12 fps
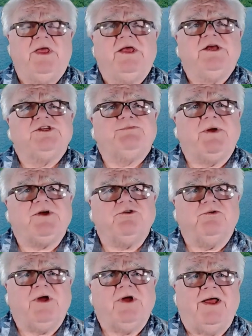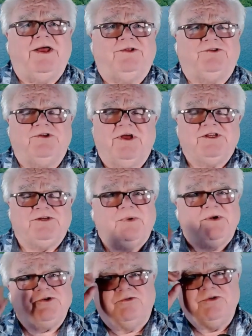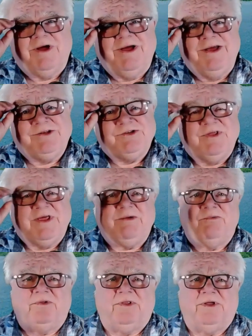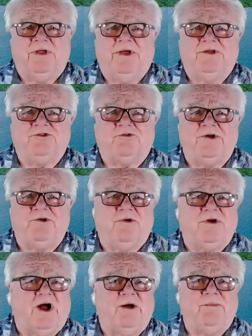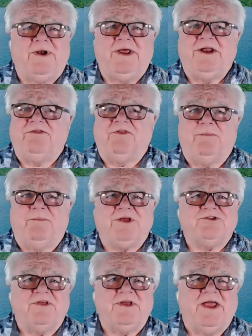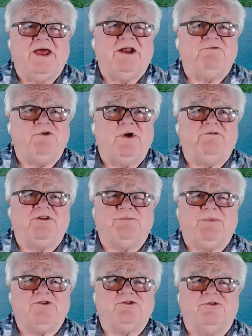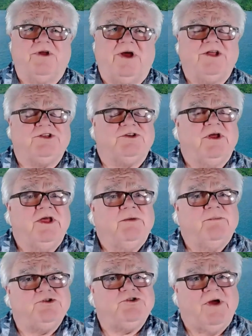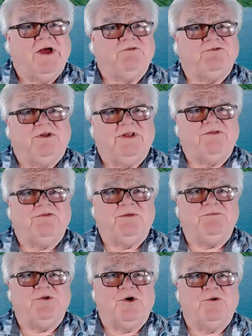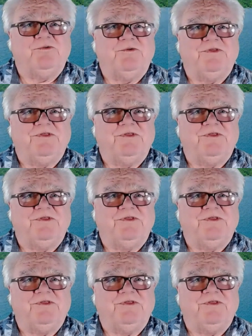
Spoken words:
Special diets. Special diets, they will try to accommodate the best they can if you have a special diets, but you have to let them know